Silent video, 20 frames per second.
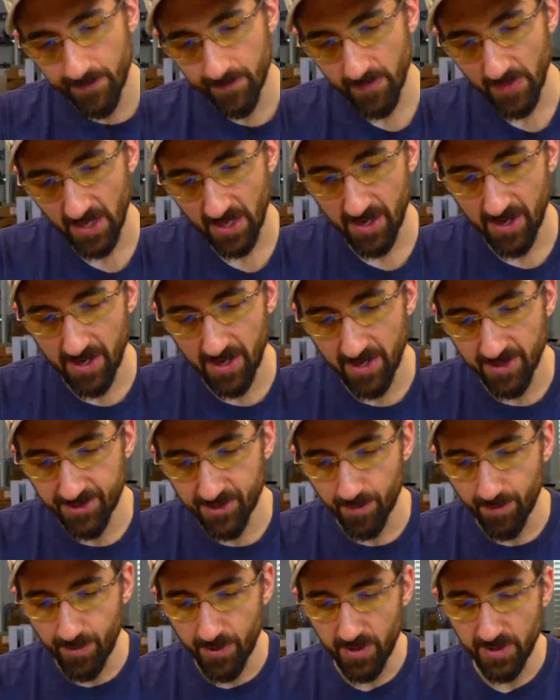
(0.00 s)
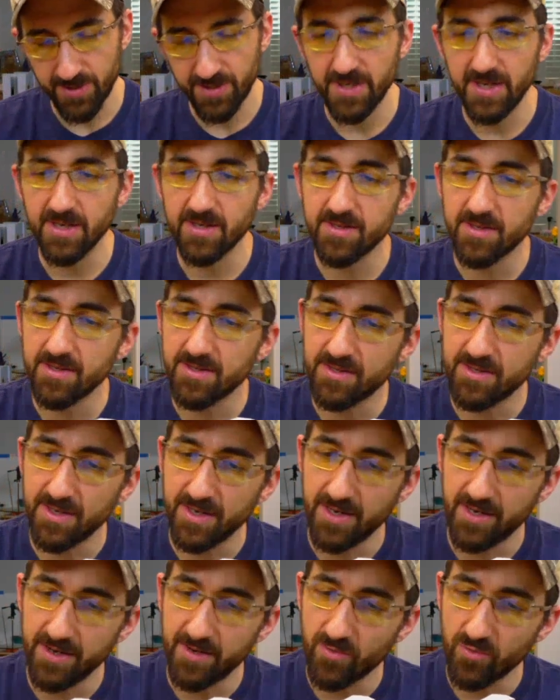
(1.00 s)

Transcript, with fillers: Uh, so Perseus, let's see.